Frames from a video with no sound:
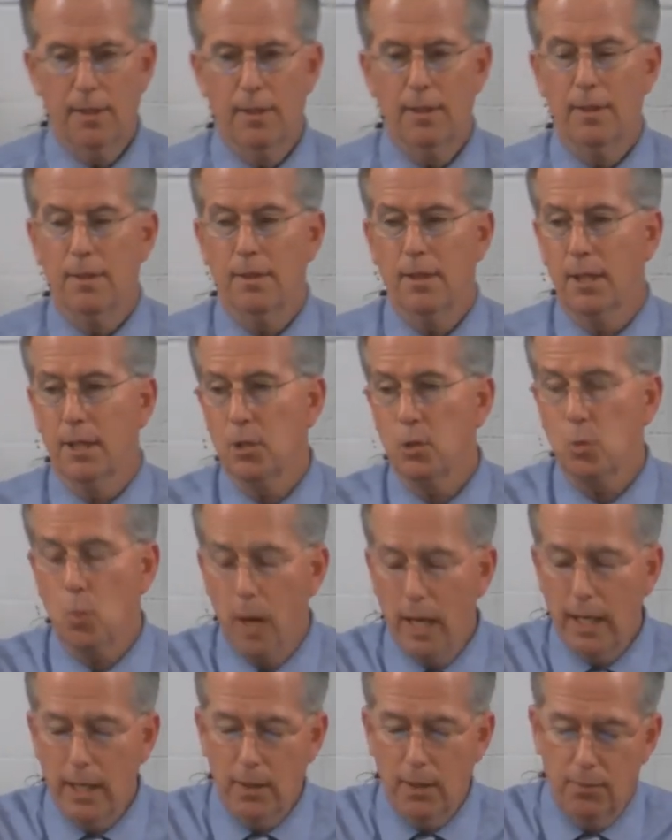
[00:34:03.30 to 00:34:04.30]
that is
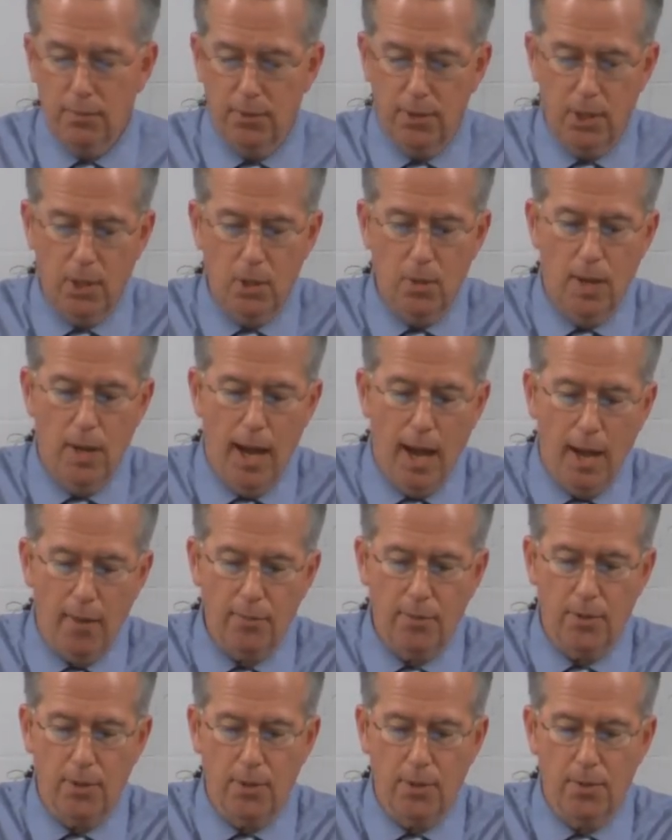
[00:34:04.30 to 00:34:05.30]
waiting for you
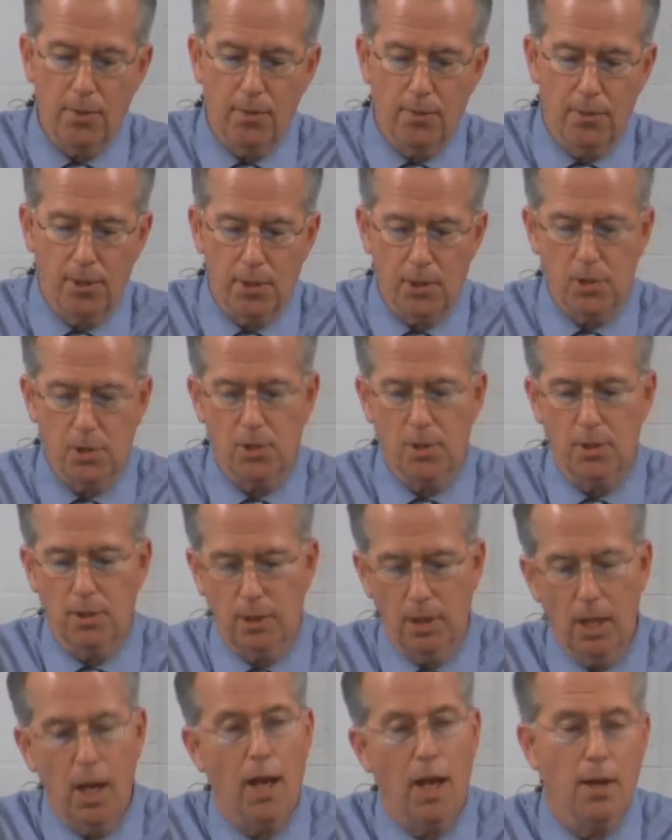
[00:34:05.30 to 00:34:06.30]
after this
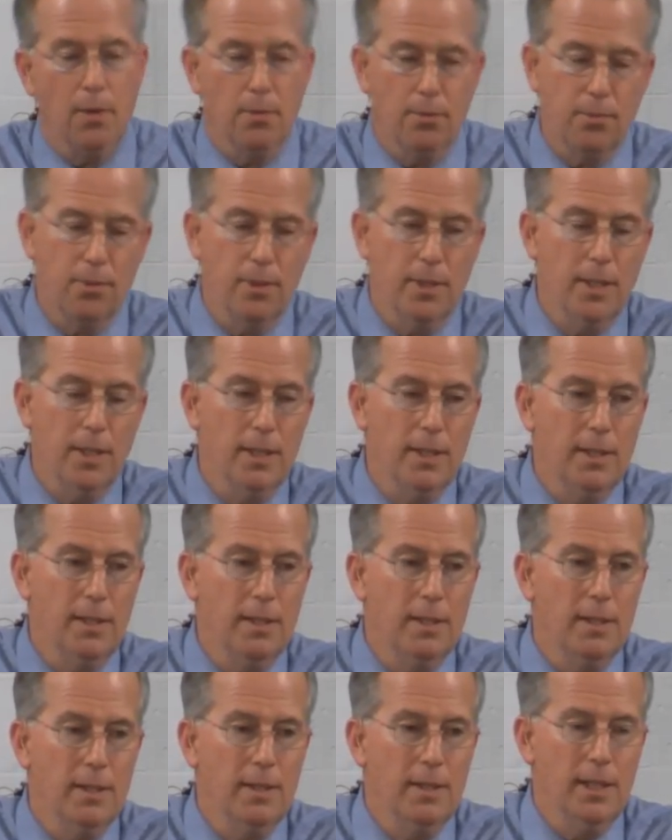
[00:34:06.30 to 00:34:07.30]
life.
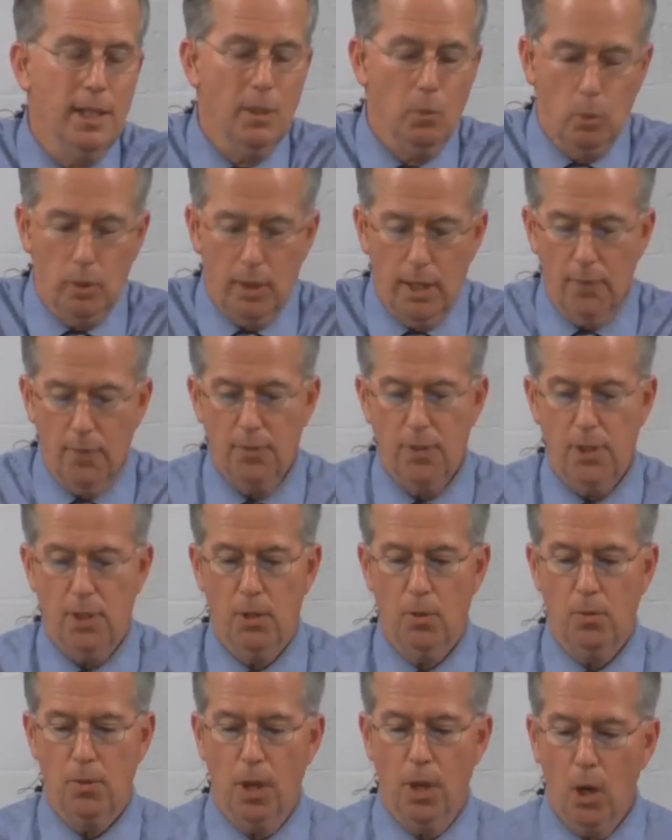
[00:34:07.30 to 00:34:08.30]
It will give to
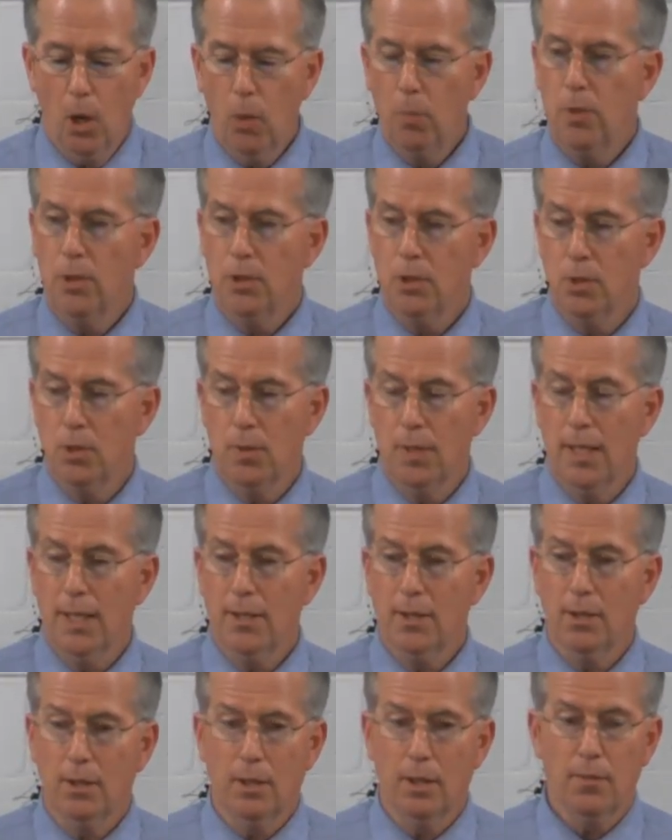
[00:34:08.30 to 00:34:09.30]
you the hope that you
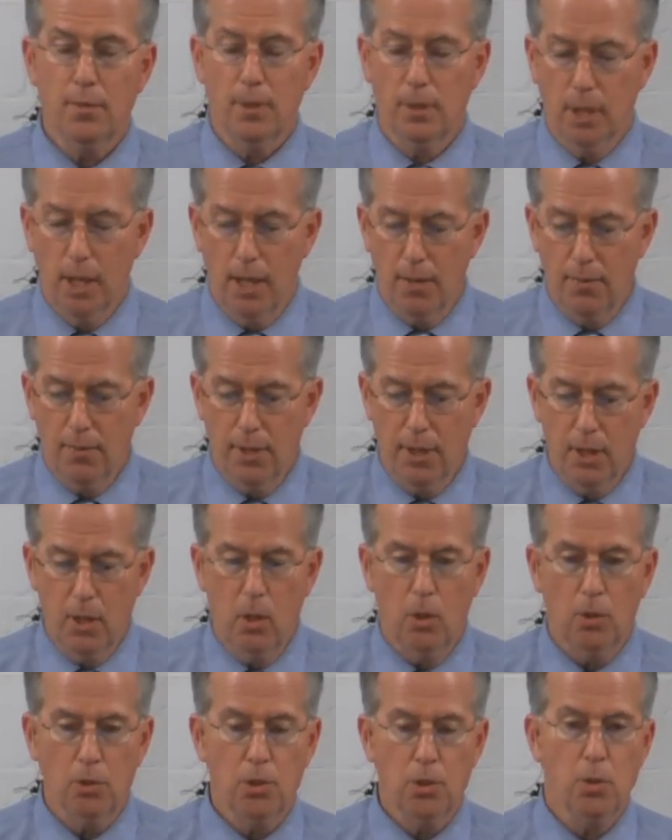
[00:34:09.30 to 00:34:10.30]
need to live the life that He
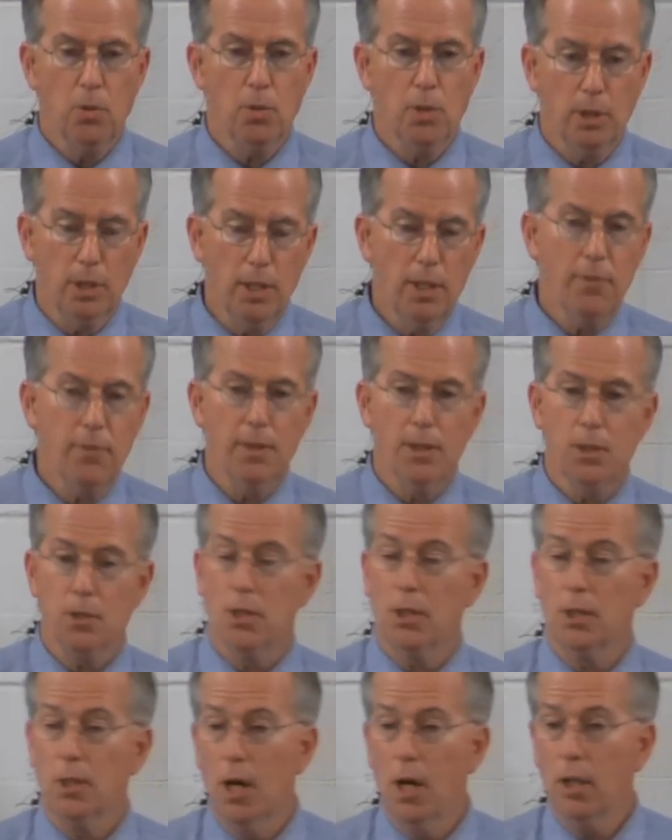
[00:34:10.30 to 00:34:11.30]
calls you to live in this
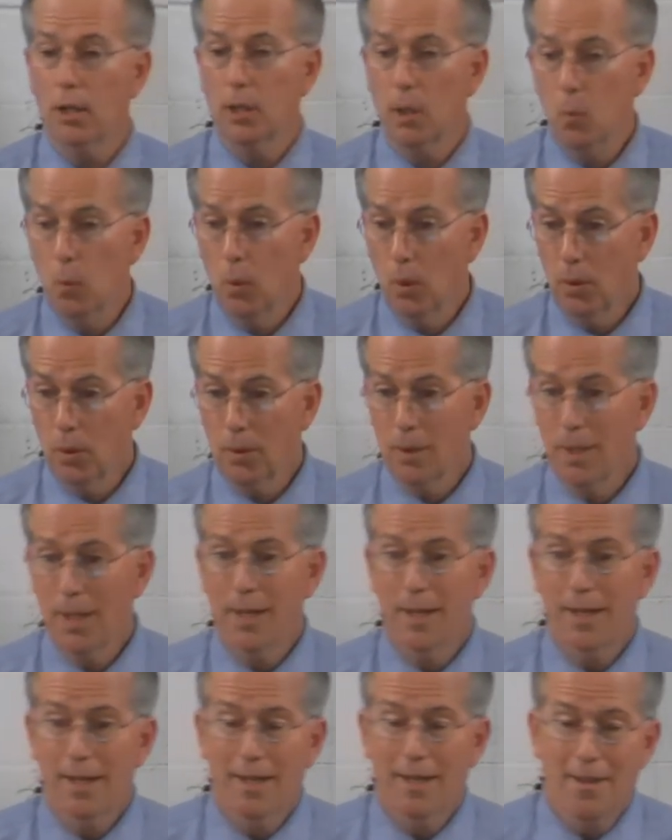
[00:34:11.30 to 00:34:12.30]
ungodly world.
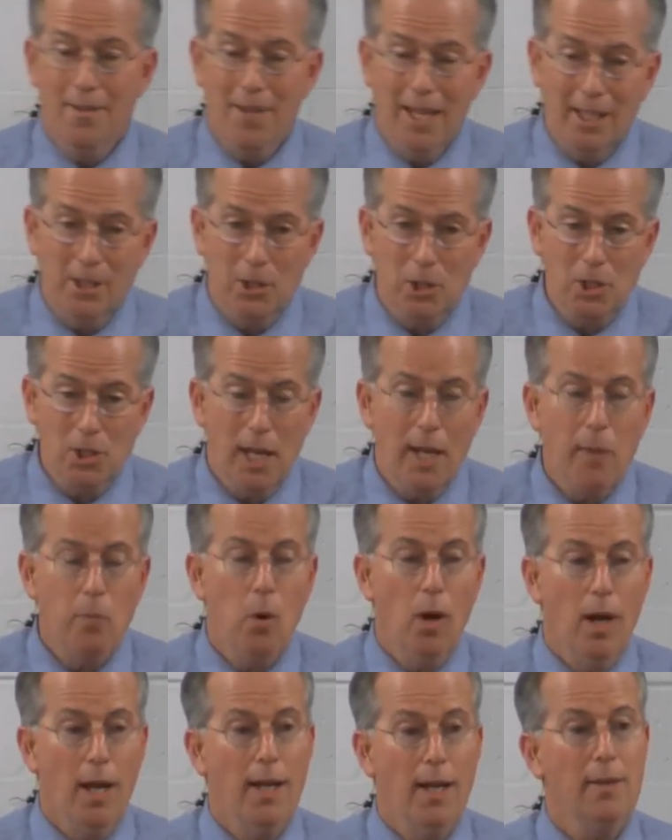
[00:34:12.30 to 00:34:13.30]
In the same
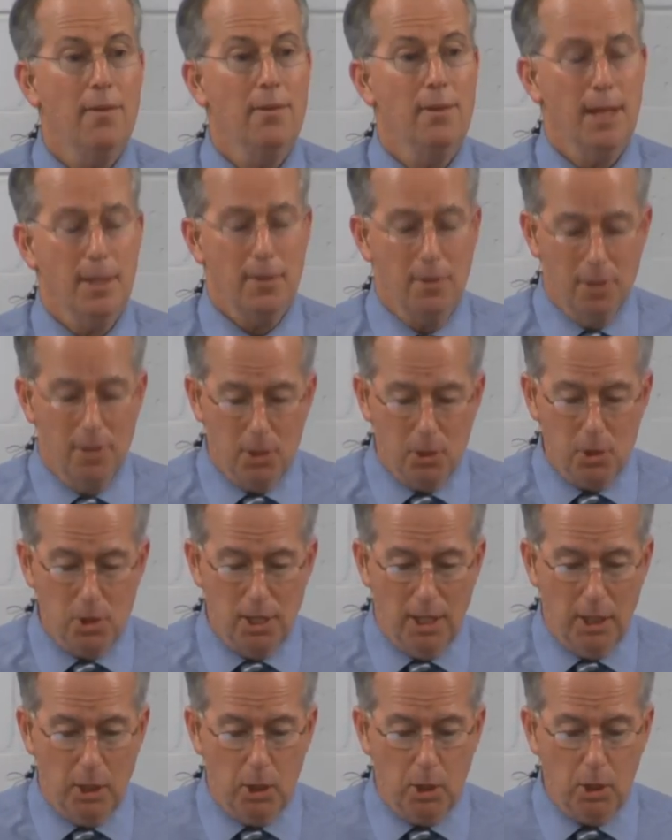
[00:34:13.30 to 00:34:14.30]
way that this
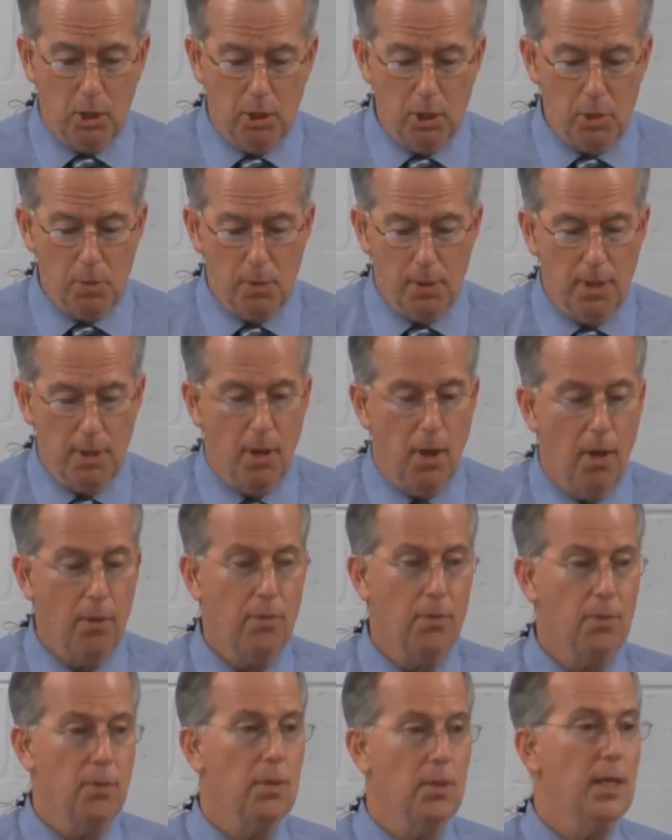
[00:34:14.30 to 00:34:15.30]
encouragement the
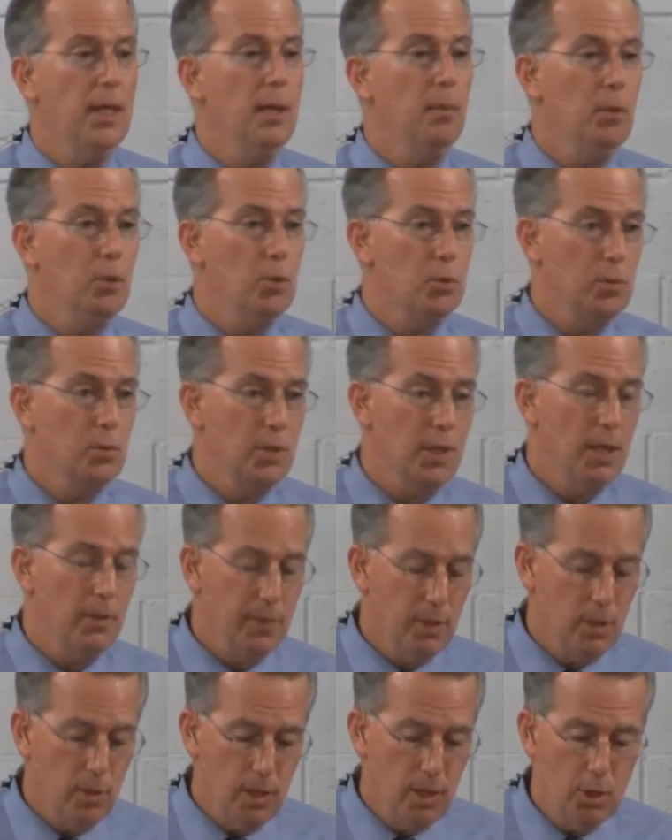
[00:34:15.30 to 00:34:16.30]
author to the Hebrews was
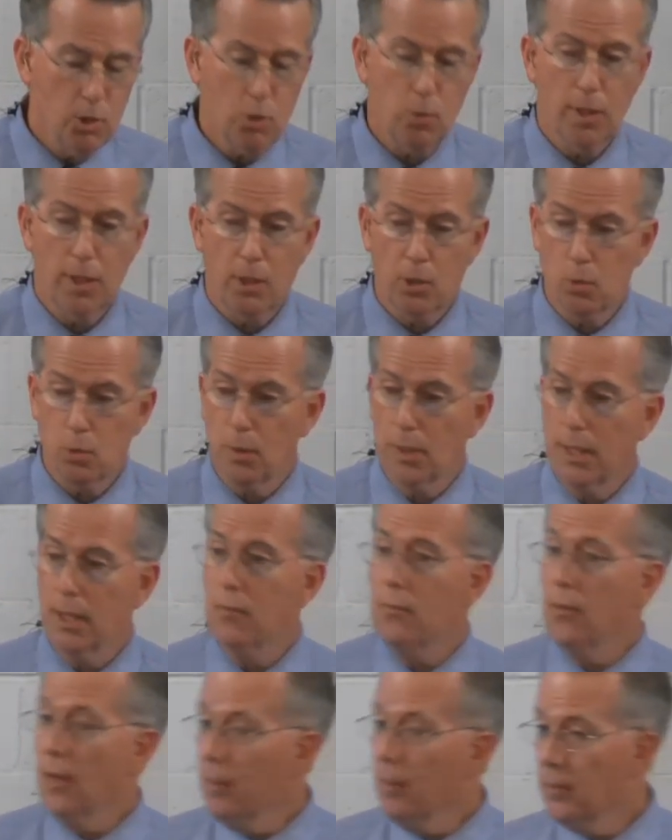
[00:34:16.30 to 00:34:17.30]
giving to his readers would
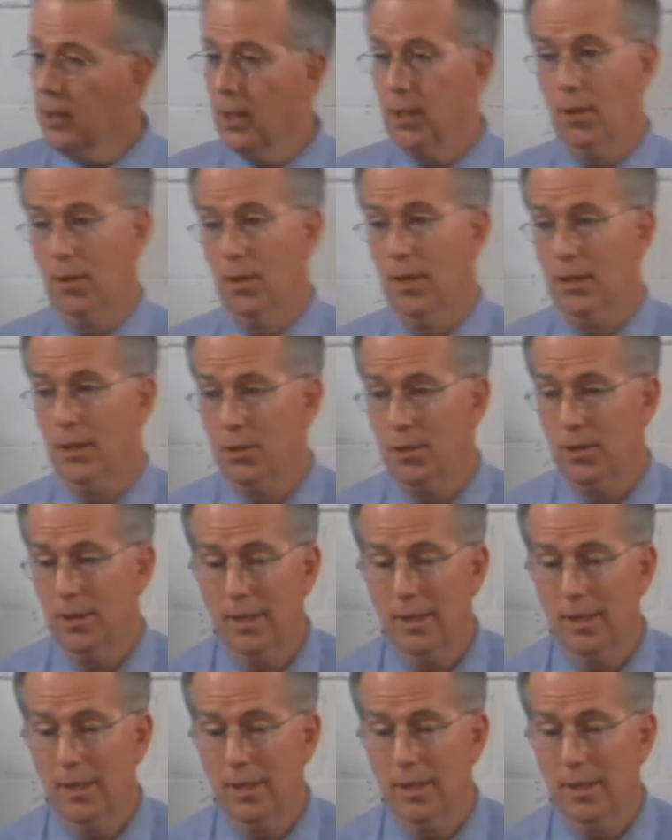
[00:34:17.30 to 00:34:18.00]
give them the courage